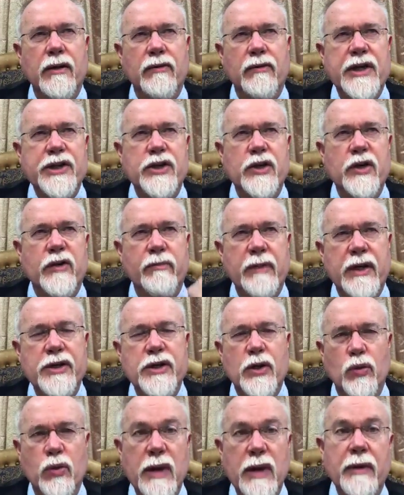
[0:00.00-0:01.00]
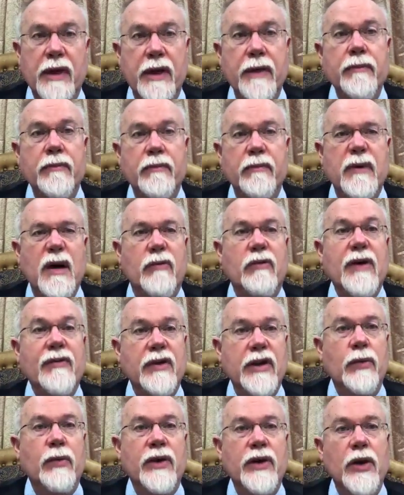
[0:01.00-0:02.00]
ratio of men to women,
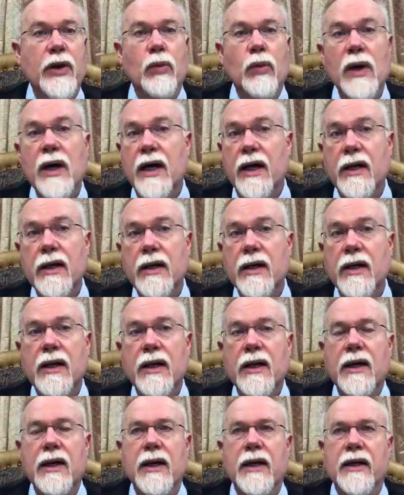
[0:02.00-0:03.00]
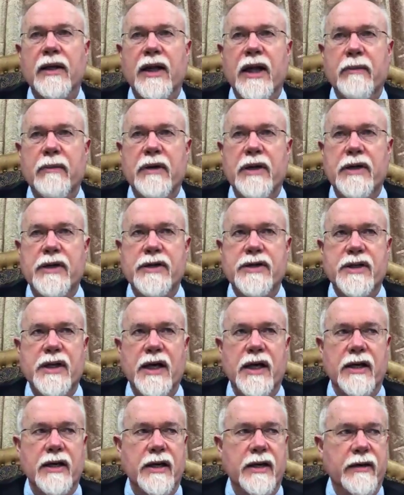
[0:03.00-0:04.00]
roughly 1-to-1, that means
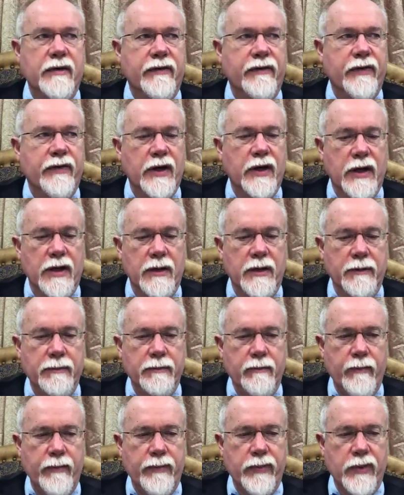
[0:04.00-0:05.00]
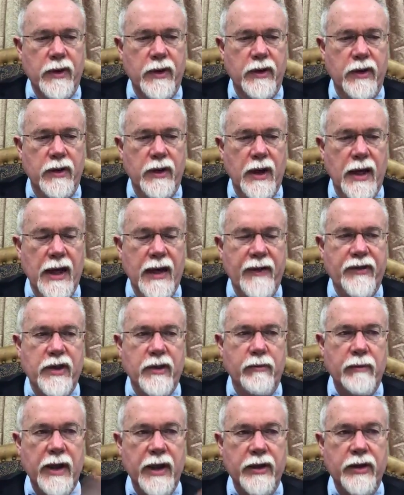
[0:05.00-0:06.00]
that if half
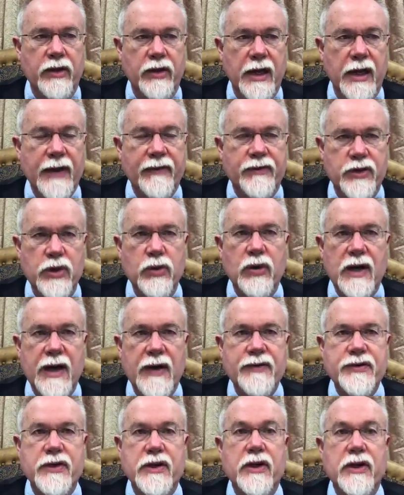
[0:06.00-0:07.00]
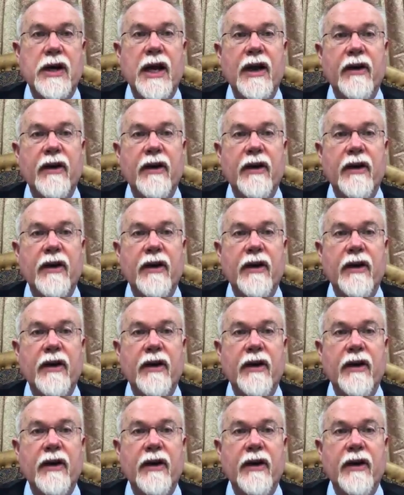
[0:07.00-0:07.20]
the men could have 2 wives and the other